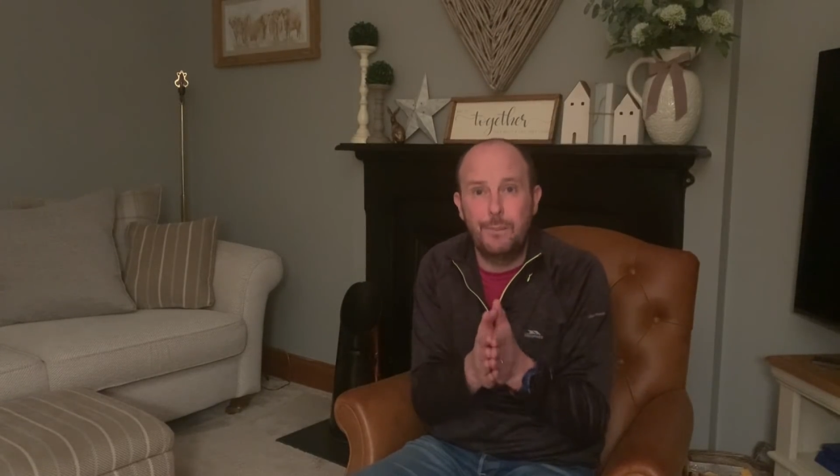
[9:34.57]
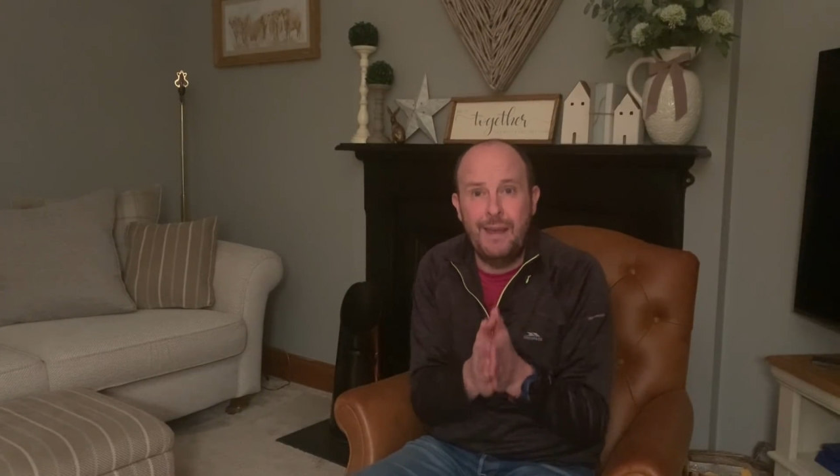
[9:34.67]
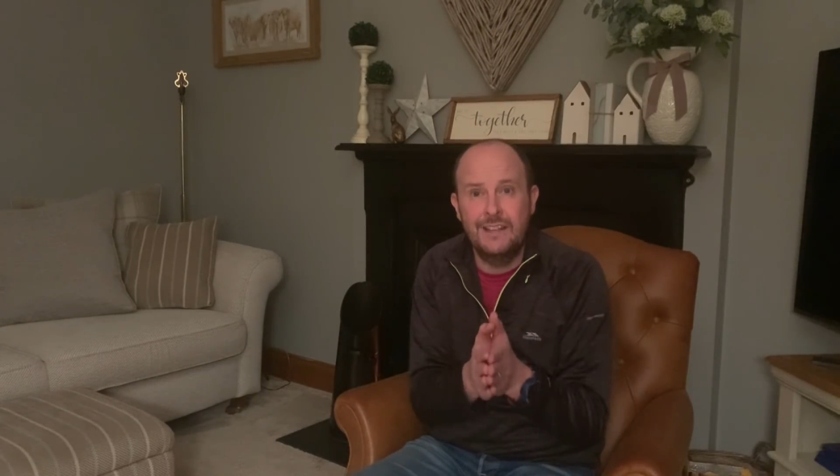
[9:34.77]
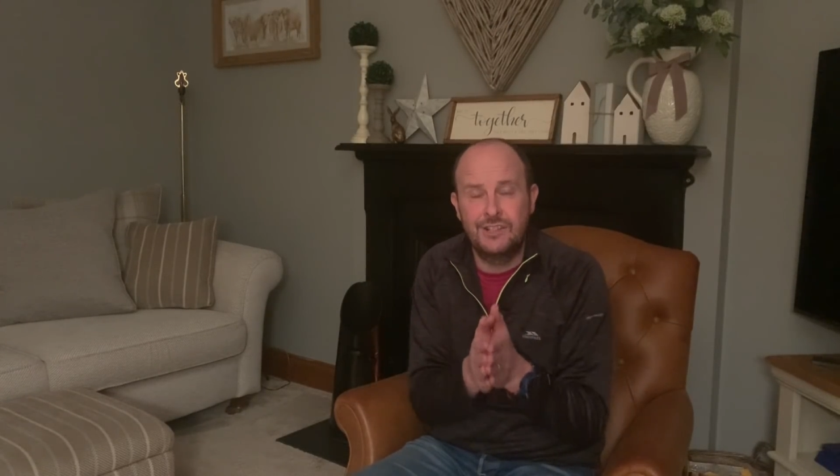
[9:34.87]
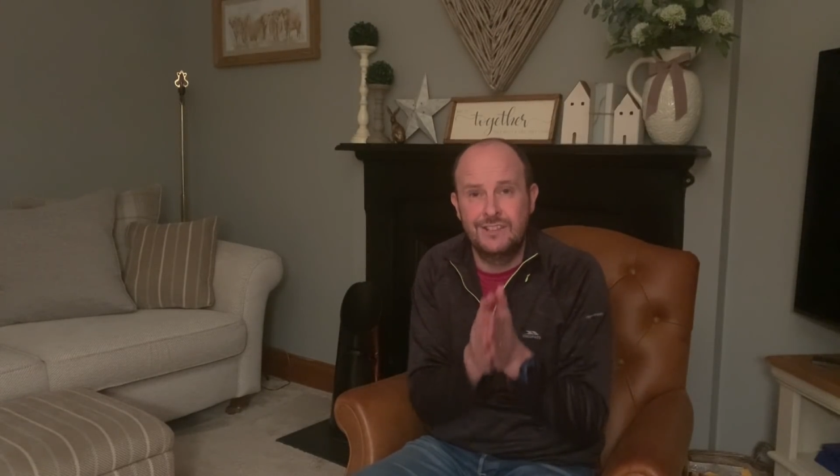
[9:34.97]

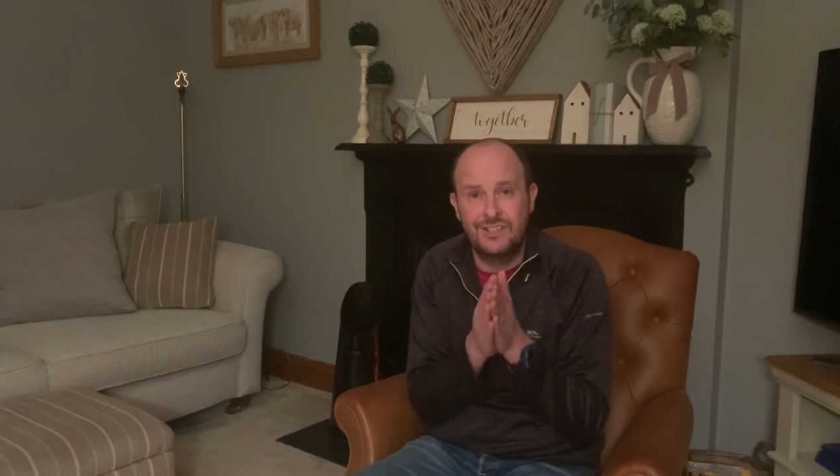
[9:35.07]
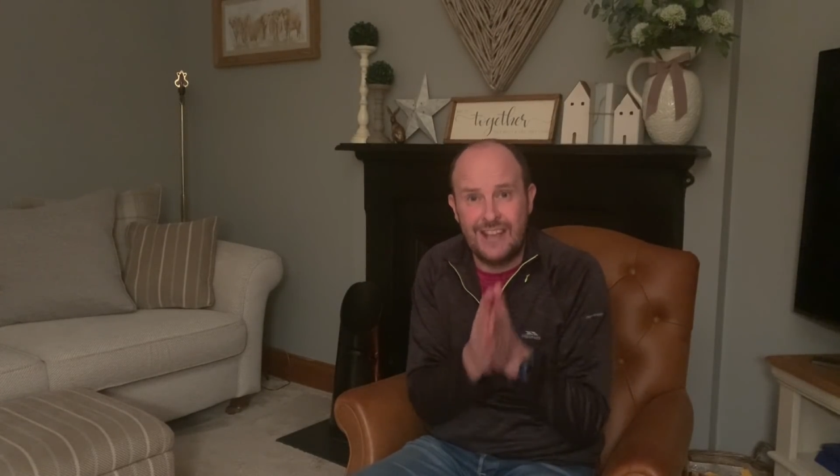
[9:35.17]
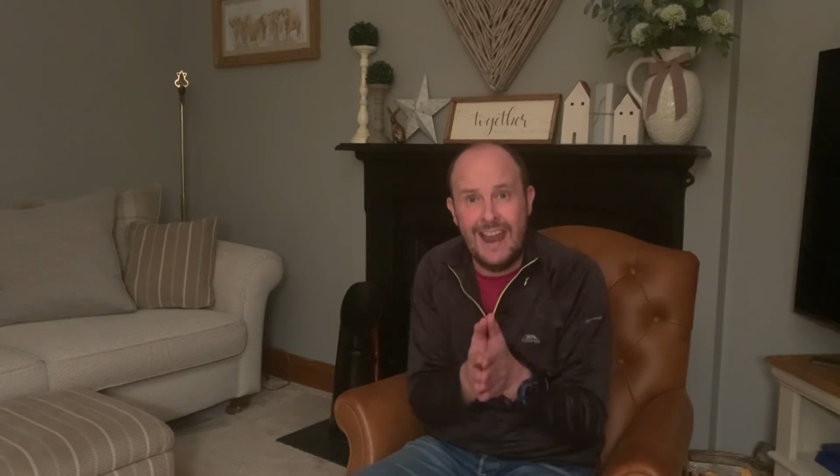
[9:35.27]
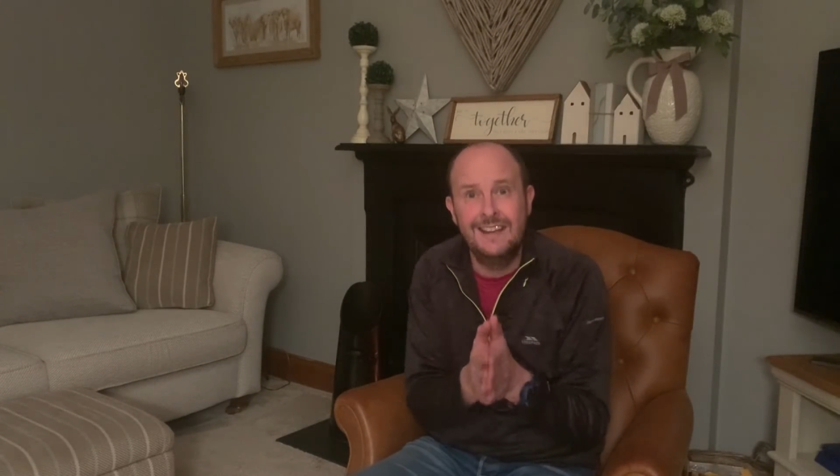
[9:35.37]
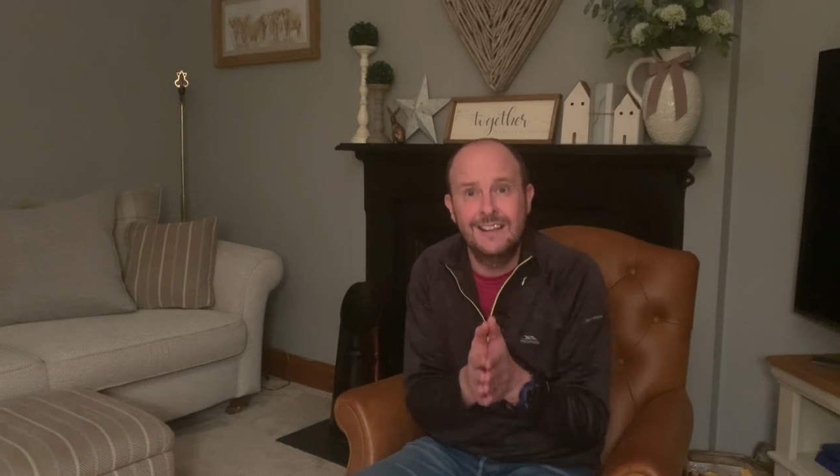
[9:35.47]
patients
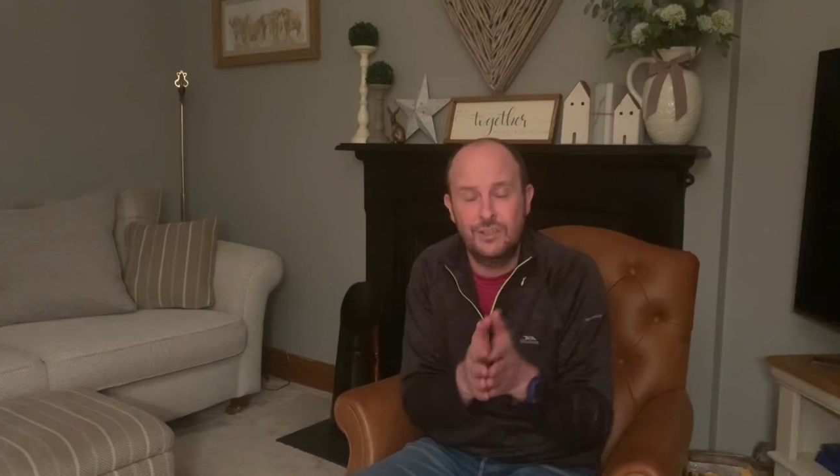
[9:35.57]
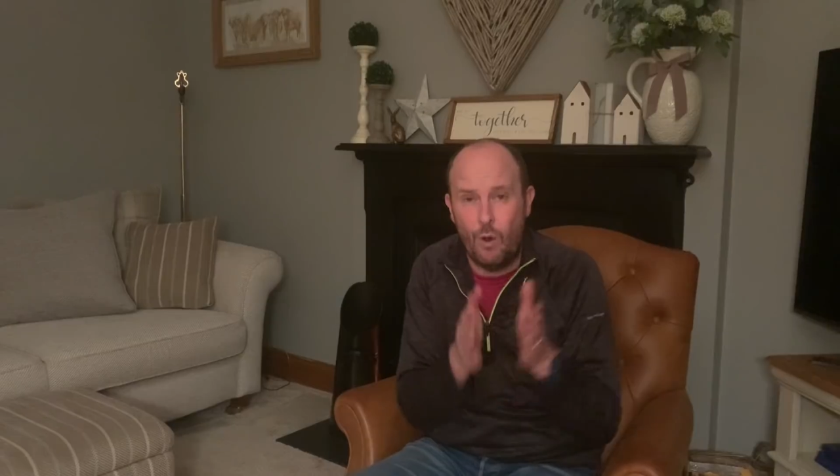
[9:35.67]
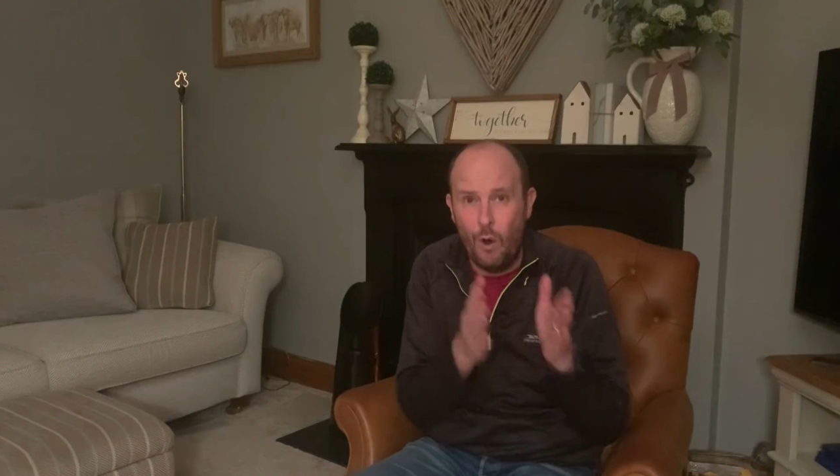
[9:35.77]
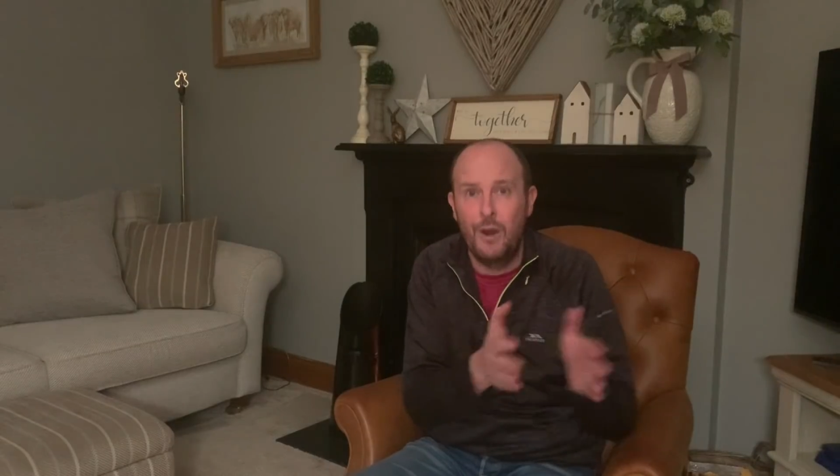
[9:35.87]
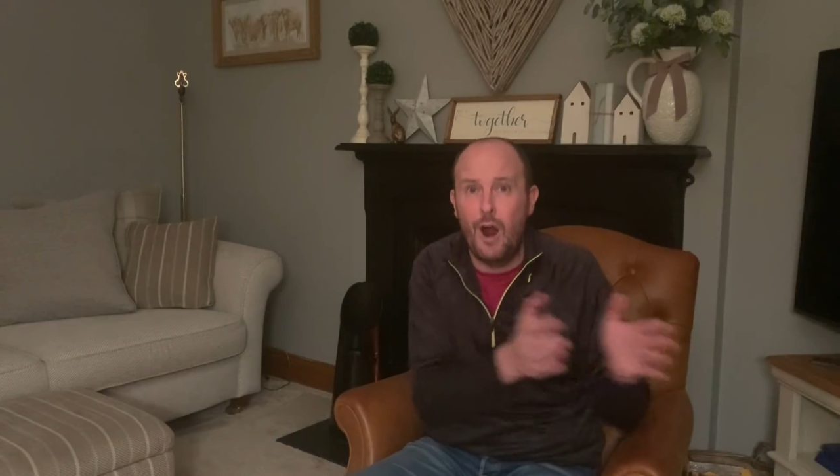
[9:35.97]
saying this
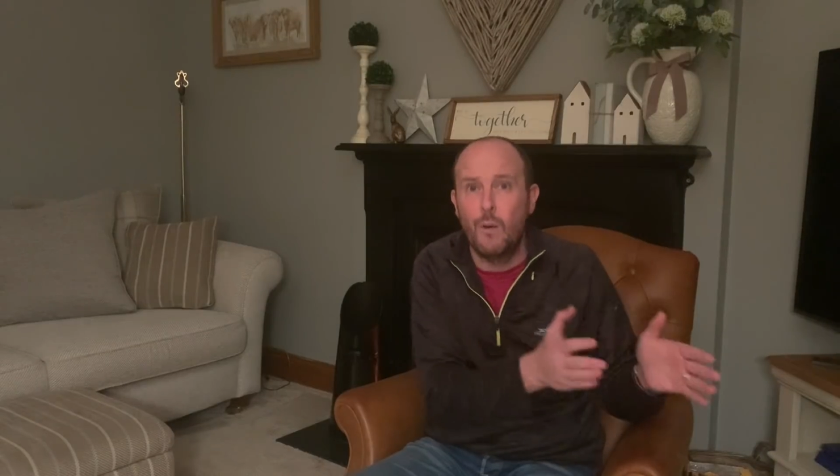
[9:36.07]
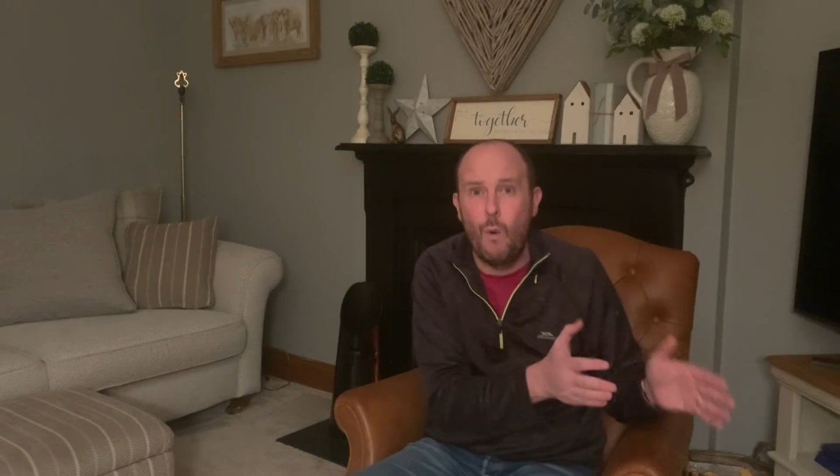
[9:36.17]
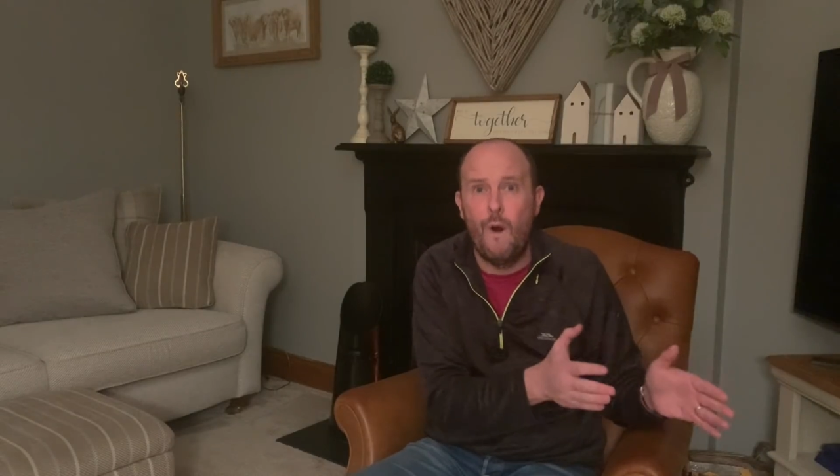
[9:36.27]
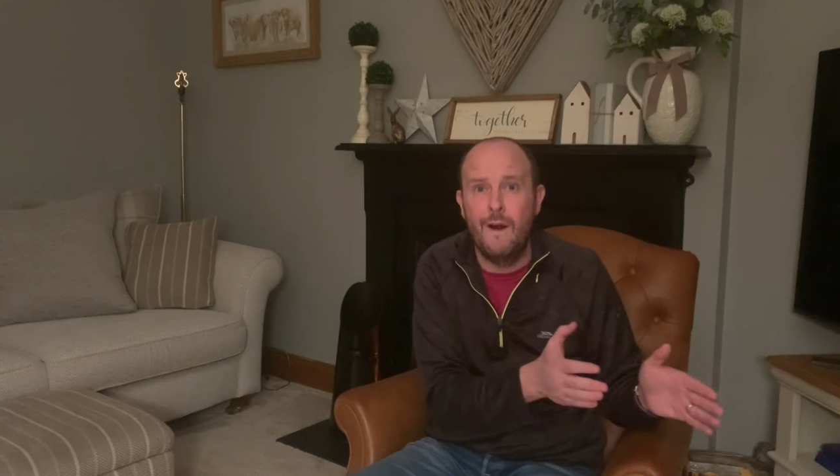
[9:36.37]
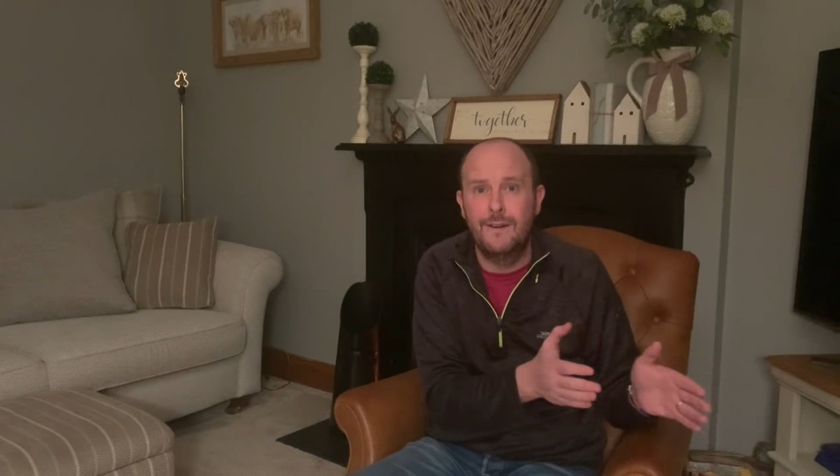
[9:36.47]
on our
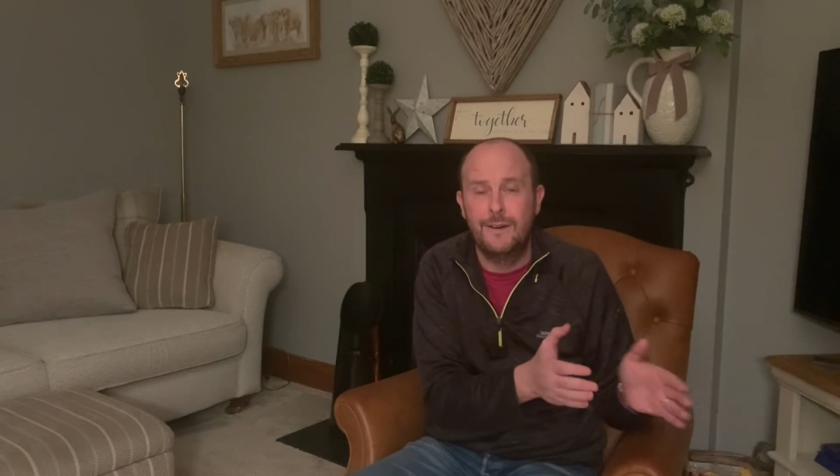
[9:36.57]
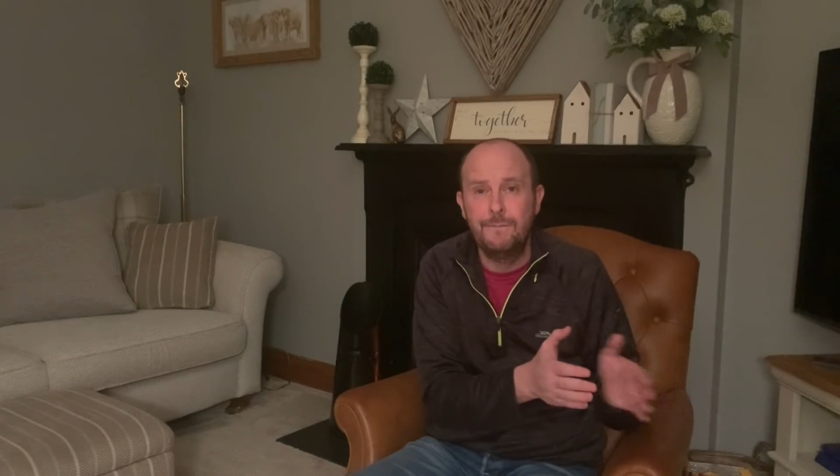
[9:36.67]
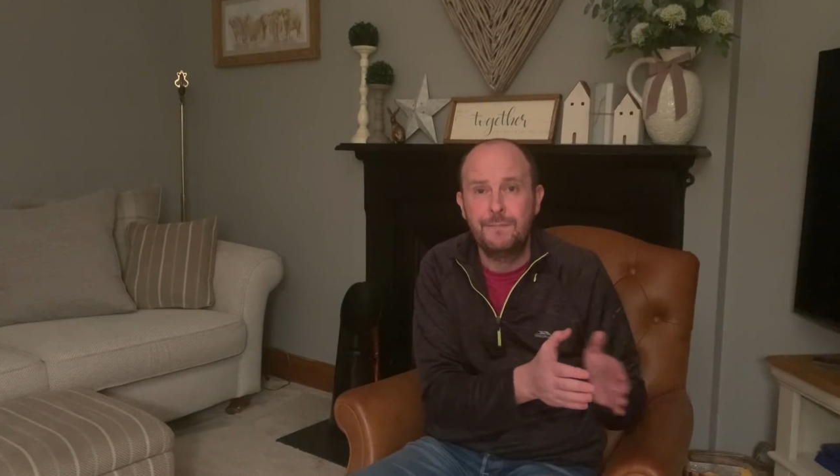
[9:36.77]
ward,